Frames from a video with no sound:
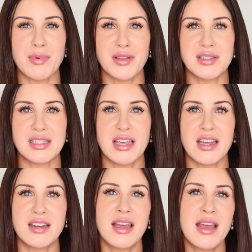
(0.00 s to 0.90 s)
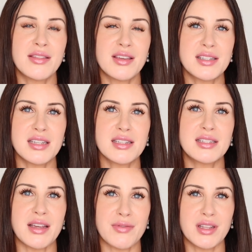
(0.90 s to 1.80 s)
on the skin. This is
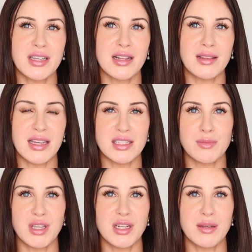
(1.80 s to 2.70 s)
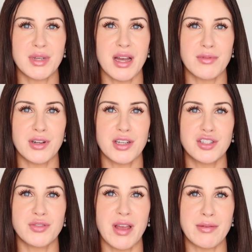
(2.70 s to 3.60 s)
definitely a light to medium
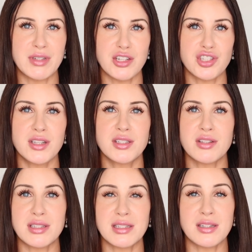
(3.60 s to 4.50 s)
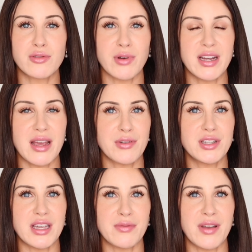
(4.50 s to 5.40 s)
coverage foundation, so this is a great
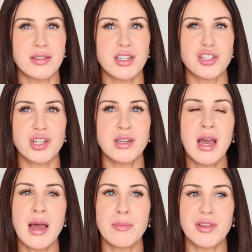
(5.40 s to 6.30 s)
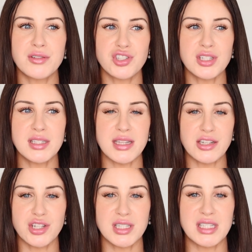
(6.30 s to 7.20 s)
everyday foundation, but there's just
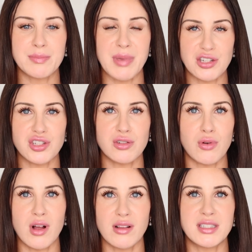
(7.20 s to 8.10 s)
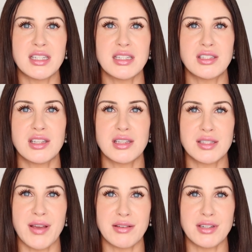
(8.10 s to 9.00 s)
such a special quality to this
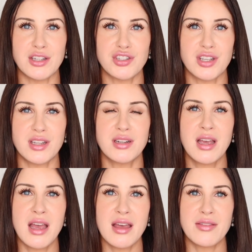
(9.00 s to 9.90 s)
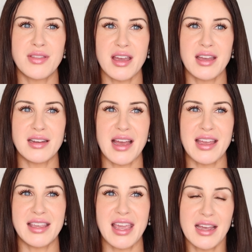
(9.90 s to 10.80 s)
foundation that
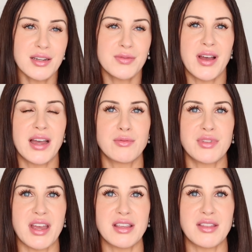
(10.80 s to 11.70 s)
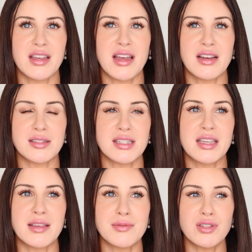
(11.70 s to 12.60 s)
I can't find with anything else.
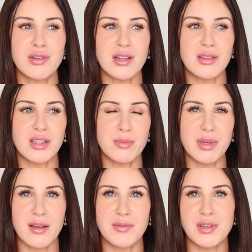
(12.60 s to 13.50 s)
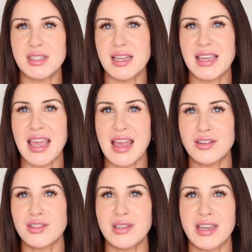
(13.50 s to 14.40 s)
It gives you a little bit of this like
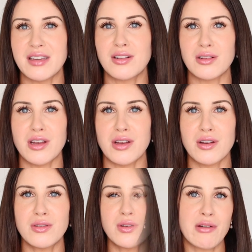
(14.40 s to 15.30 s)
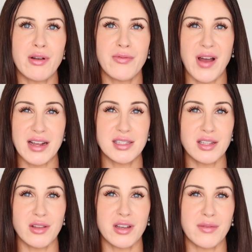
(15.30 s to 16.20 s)
candlelight glow. It refines the
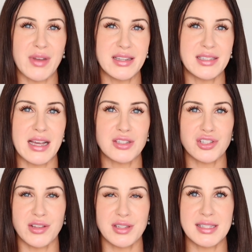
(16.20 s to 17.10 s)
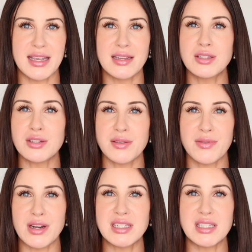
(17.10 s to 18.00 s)
look of any texture on the skin, so it's a
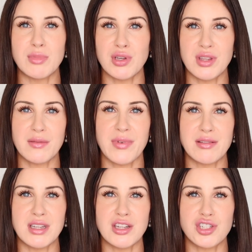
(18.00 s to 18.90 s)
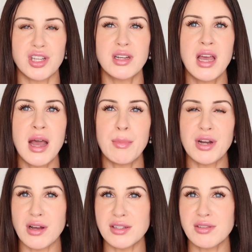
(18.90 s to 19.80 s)
very smoothing foundation, but
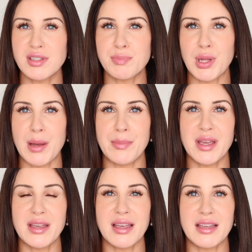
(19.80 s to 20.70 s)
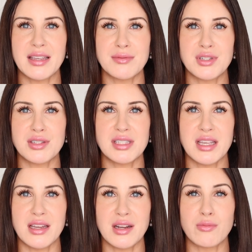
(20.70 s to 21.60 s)
it also is plumping and gives your
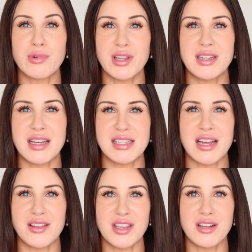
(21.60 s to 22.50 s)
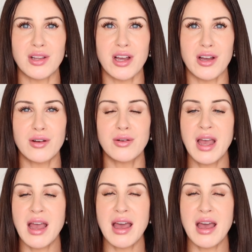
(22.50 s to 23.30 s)
skin a really nice healthy glow.